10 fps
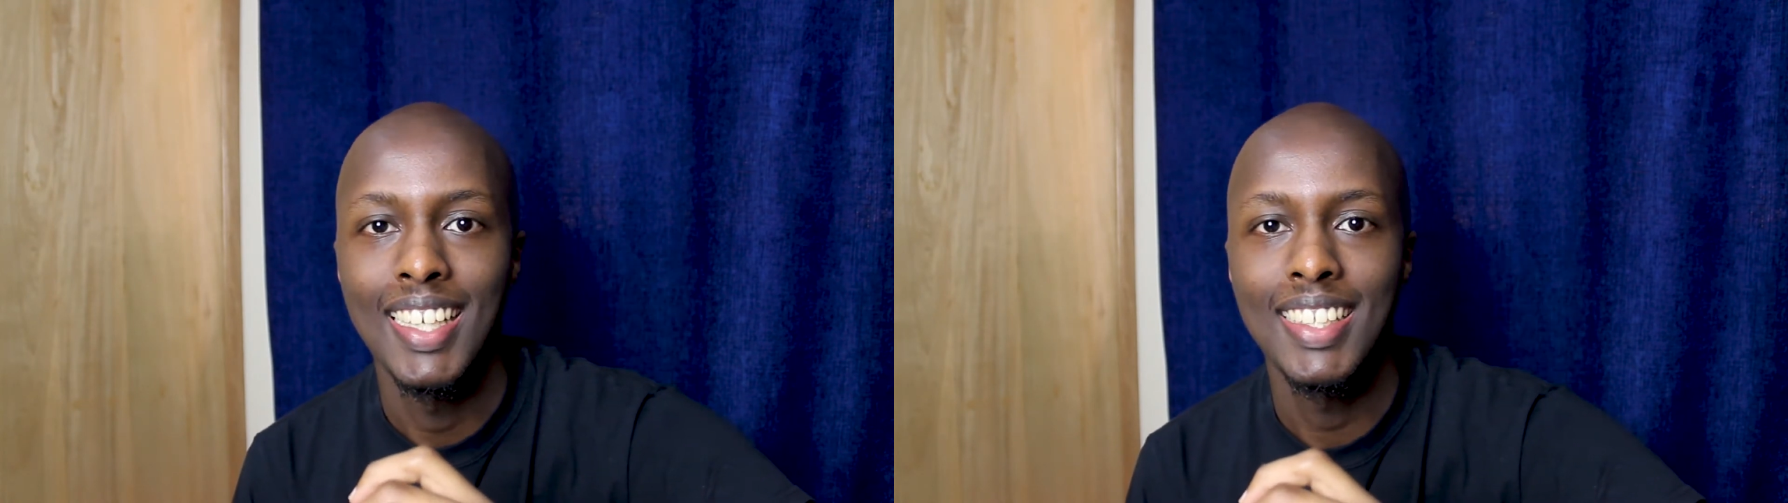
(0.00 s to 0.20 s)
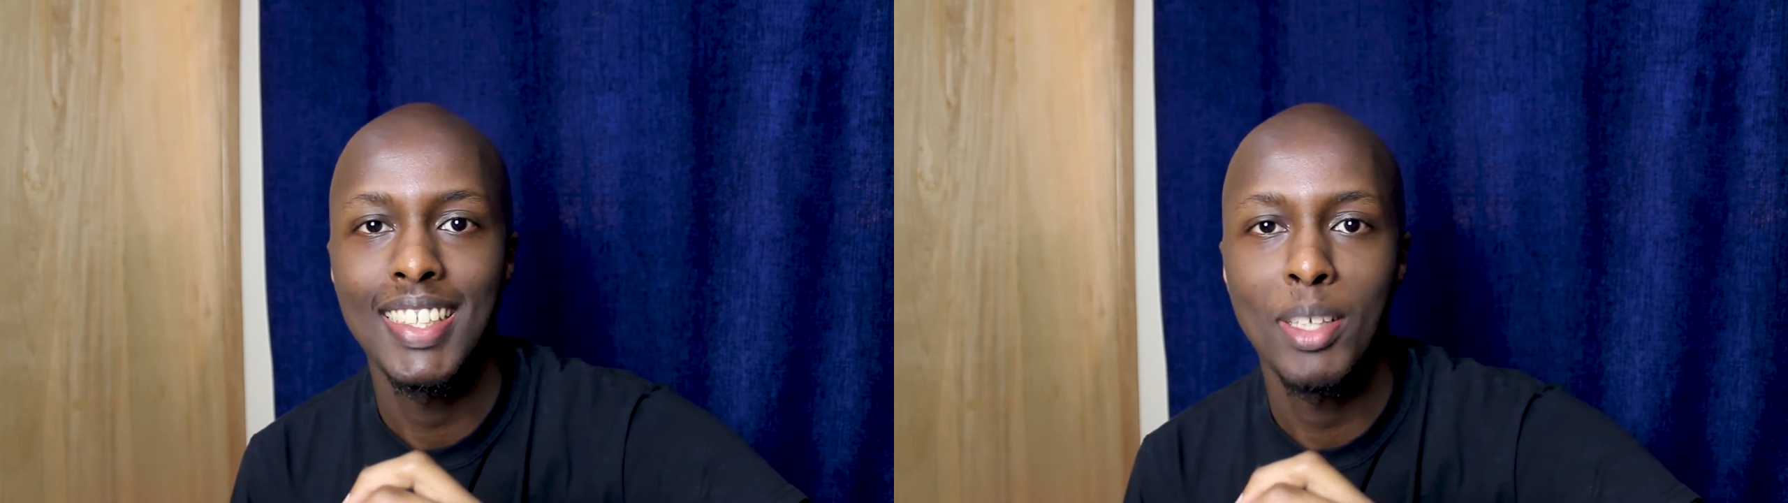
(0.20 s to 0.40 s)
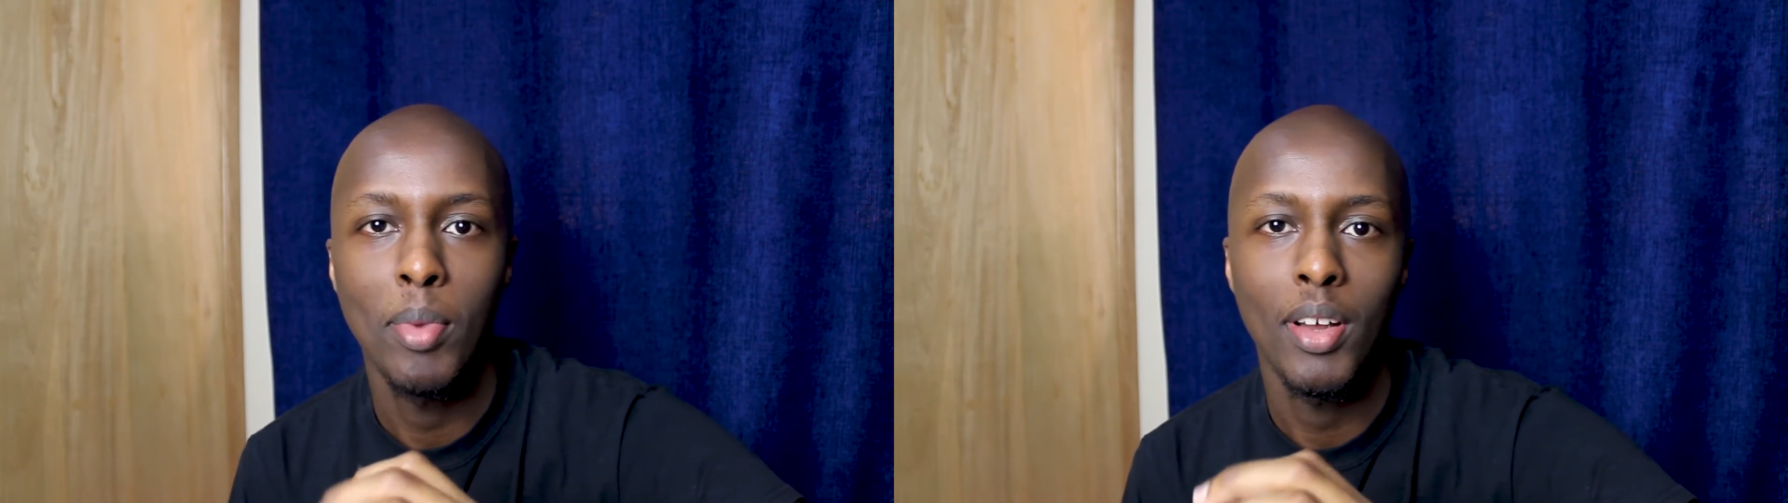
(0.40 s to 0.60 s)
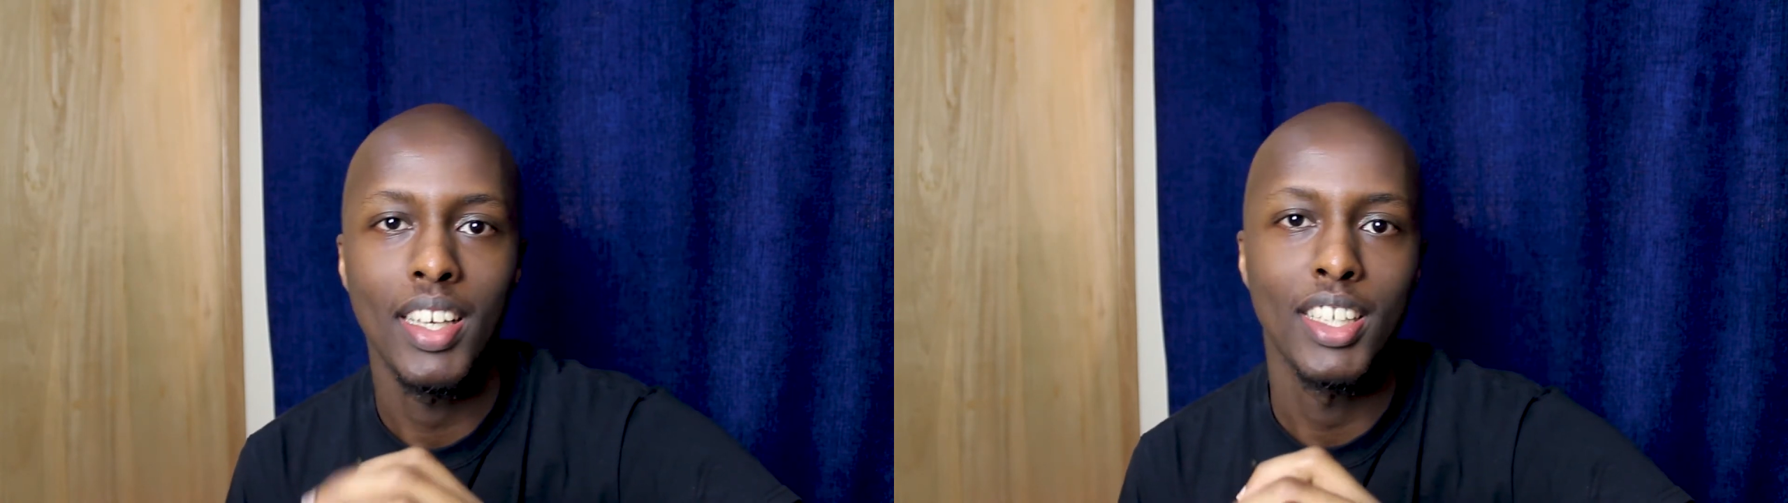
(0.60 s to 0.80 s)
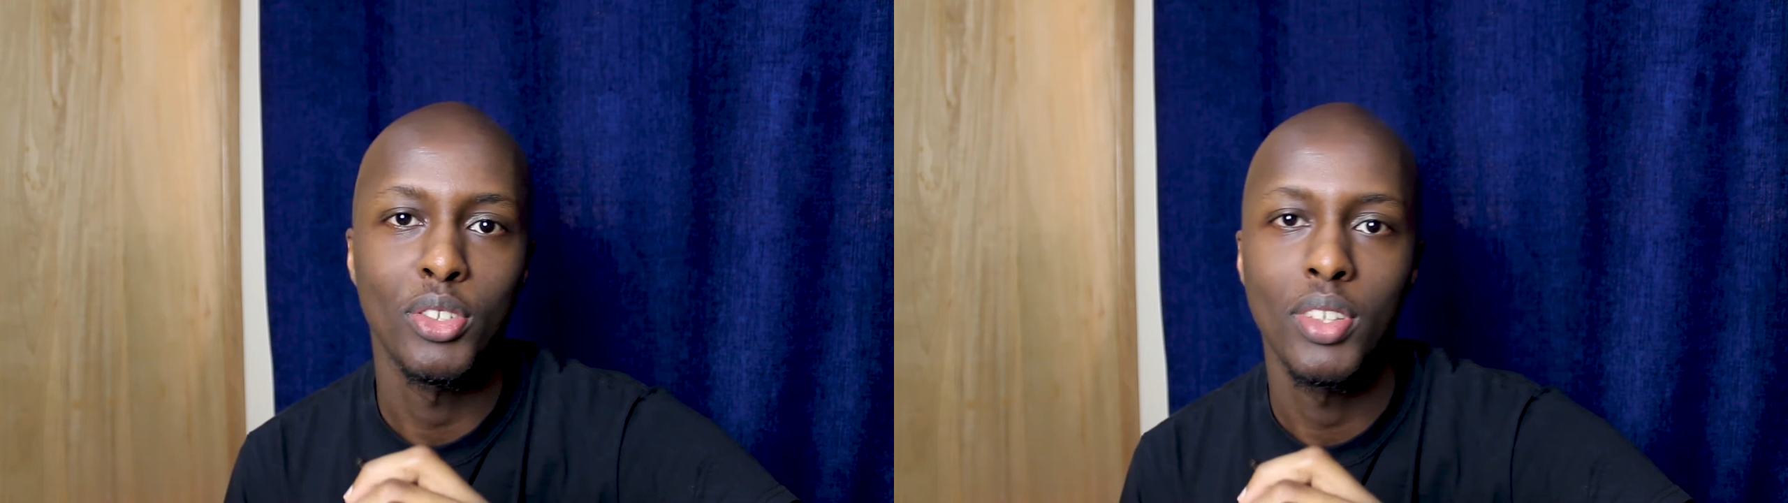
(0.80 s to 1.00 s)
just about
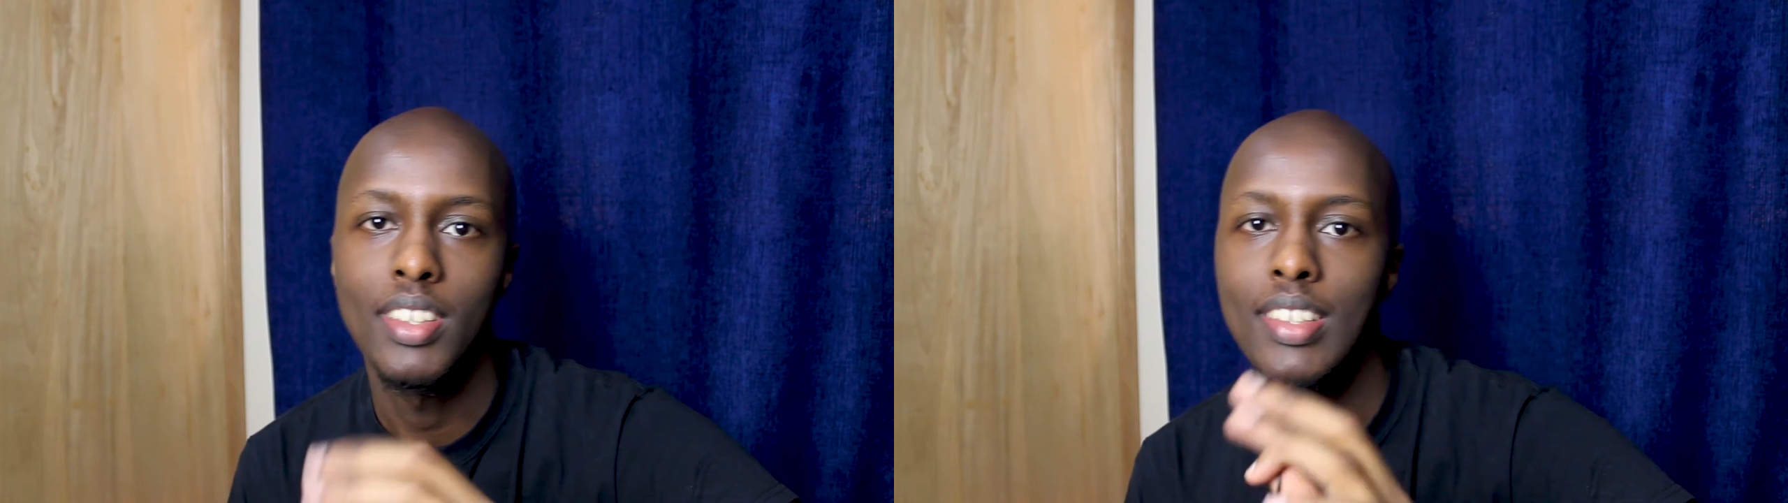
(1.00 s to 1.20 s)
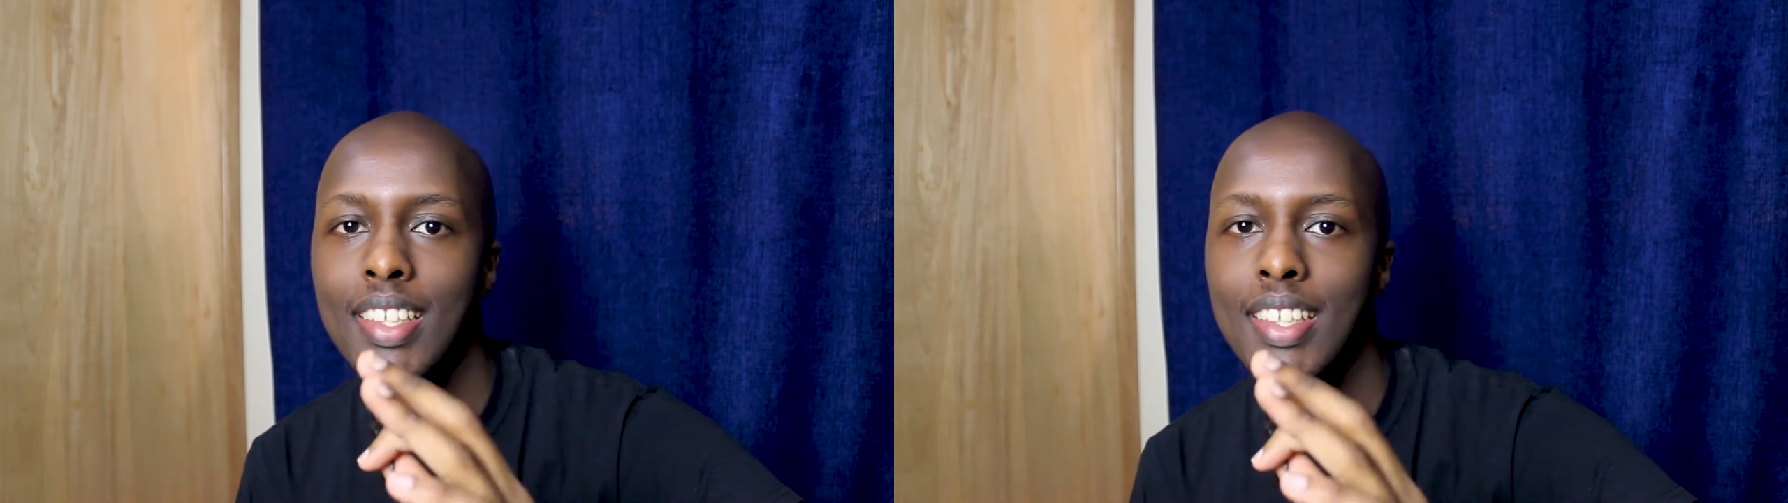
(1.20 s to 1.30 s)
Ezra